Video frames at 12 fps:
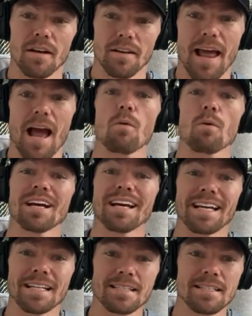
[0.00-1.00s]
now we're
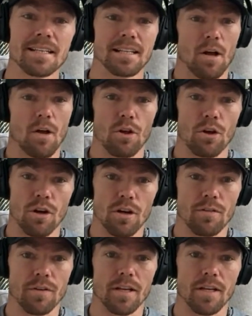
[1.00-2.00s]
instantly on the
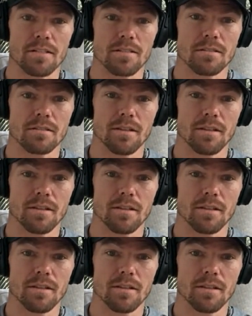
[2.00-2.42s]
hook for this.